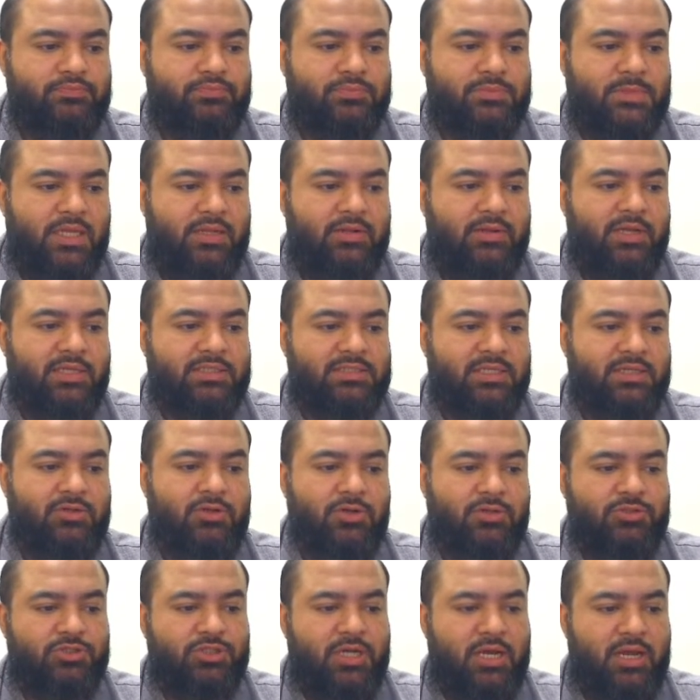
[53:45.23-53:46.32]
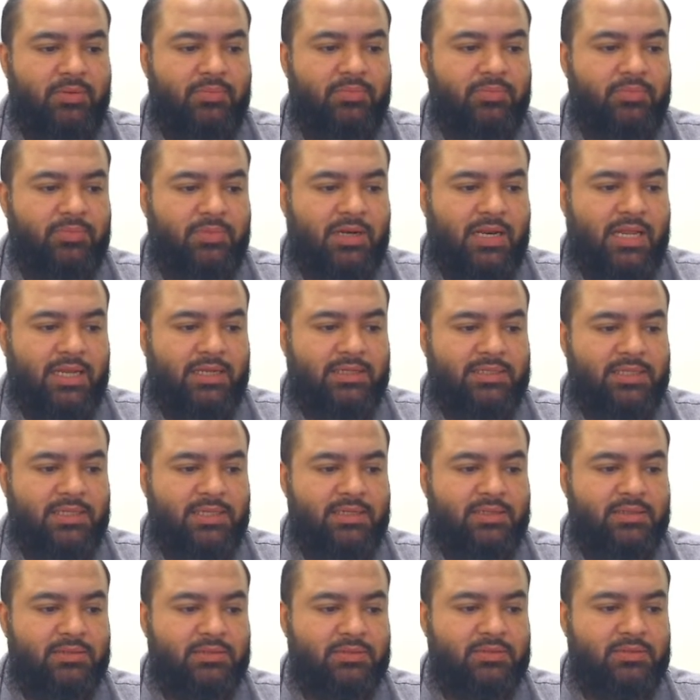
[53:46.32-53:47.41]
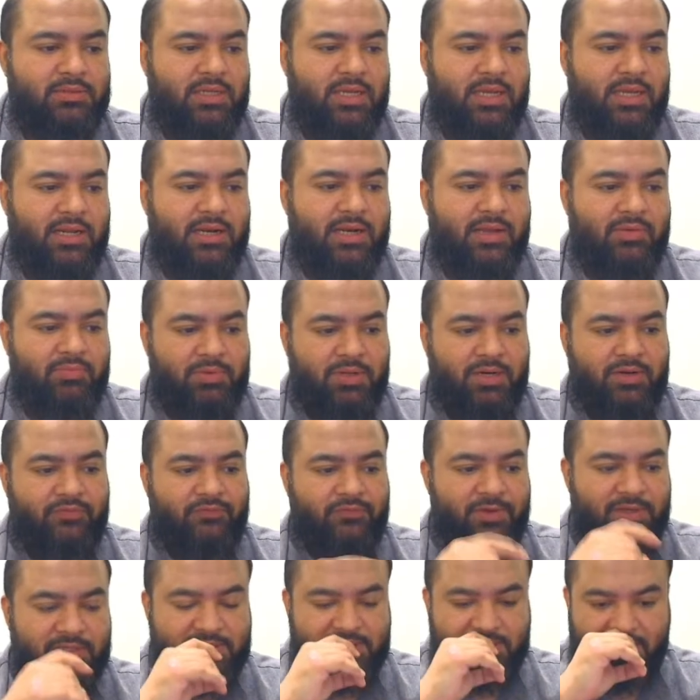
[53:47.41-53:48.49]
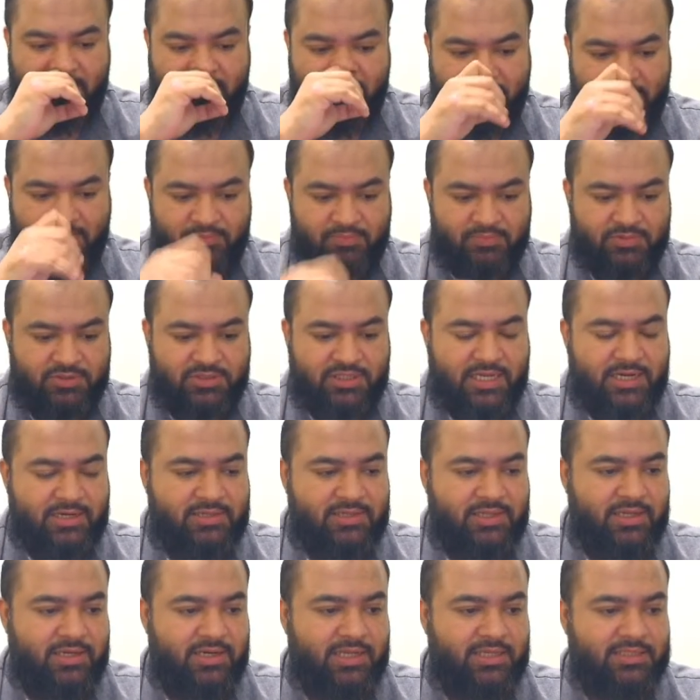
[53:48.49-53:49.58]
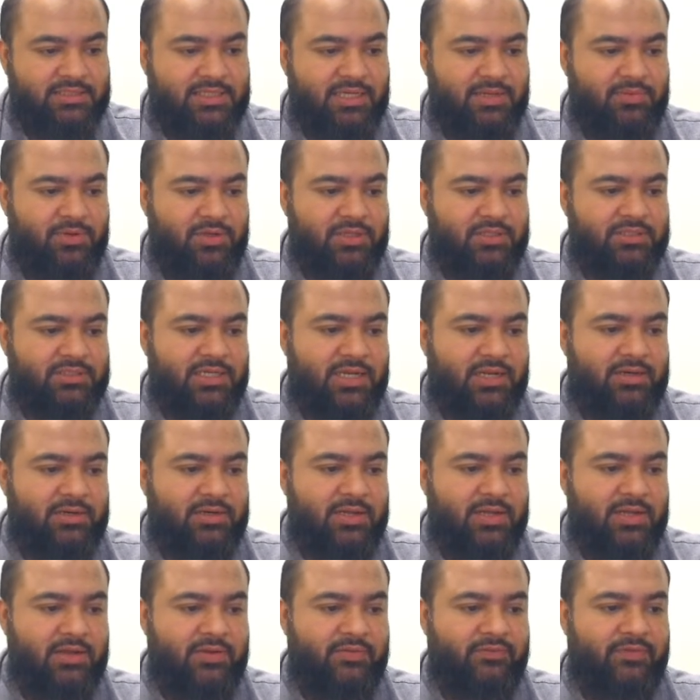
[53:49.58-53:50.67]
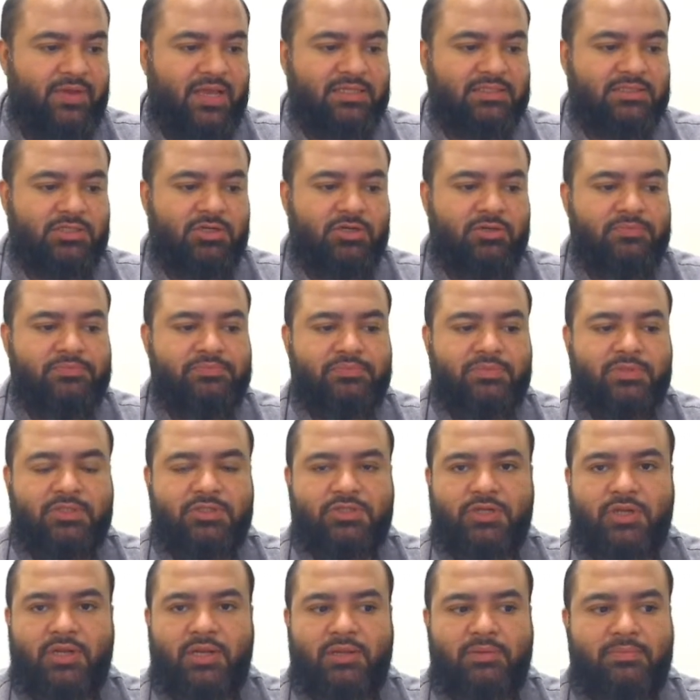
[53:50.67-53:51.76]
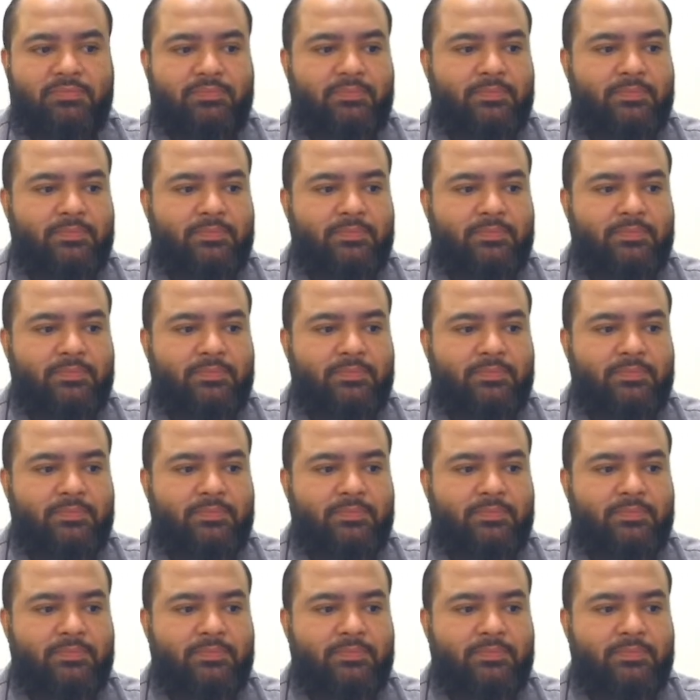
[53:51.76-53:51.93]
And you guys did a good job, legged in, and I'm gonna fix the chat thing next time. You can chat faster, inshallah.